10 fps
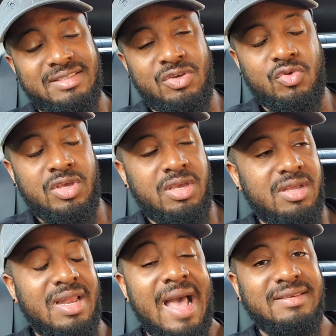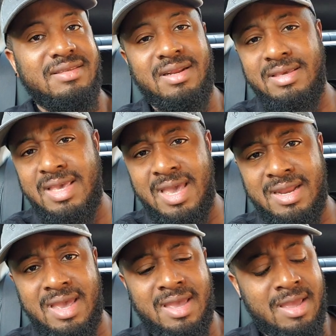He only lasted a year
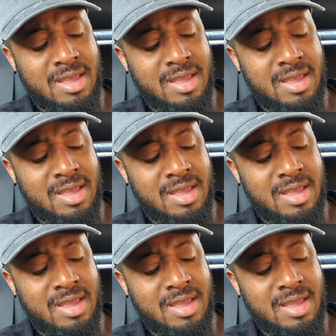there.